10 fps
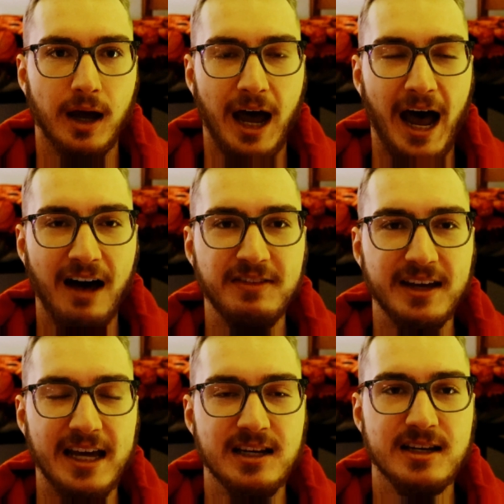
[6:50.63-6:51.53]

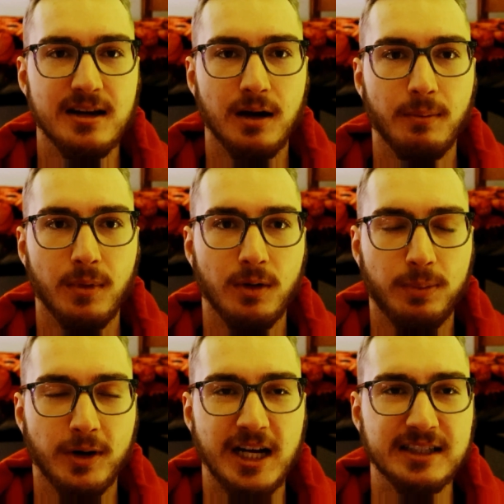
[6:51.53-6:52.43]

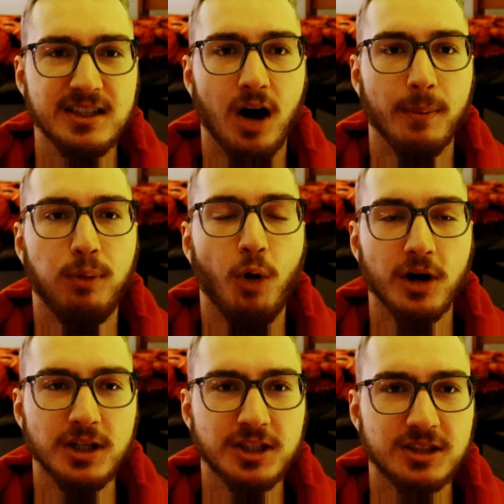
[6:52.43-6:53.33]
protecting our
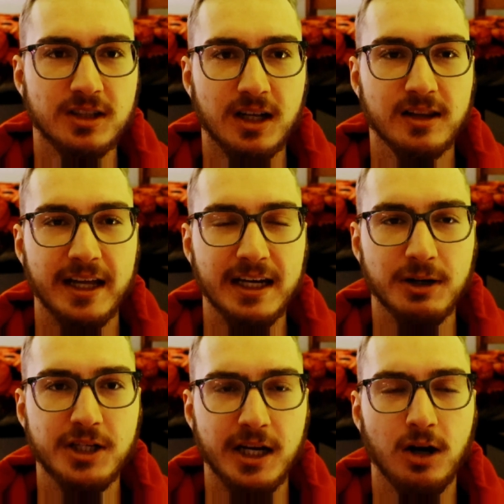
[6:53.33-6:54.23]
borders,
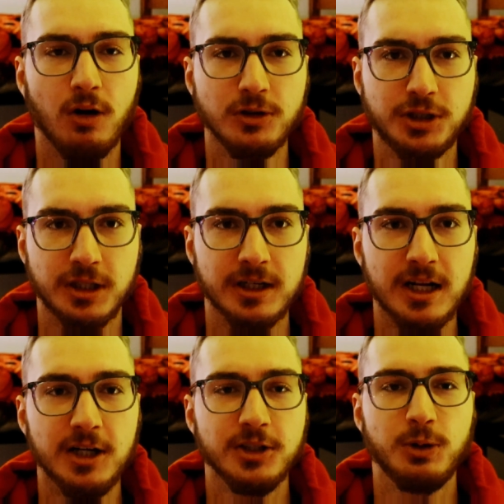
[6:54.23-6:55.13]
language, and culture
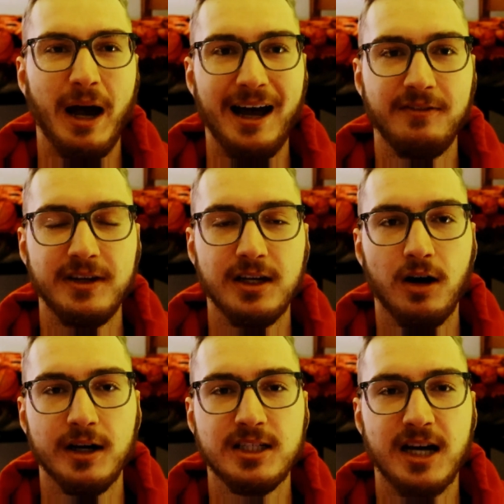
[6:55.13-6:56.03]
to having
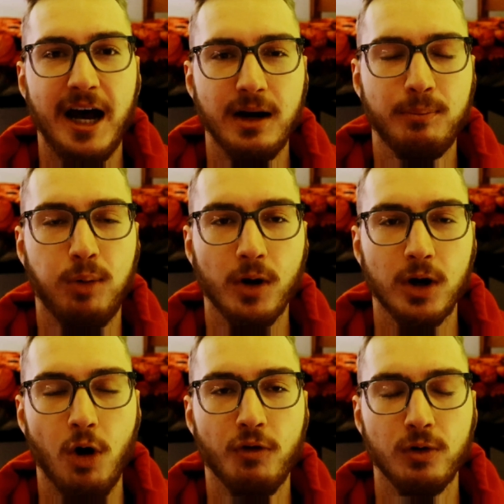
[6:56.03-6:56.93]
our entire border
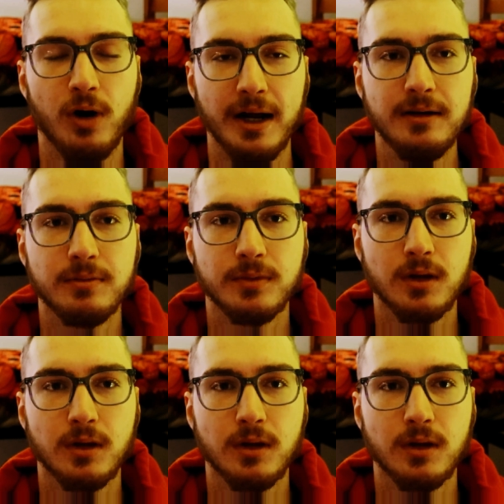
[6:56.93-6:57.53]
overrun,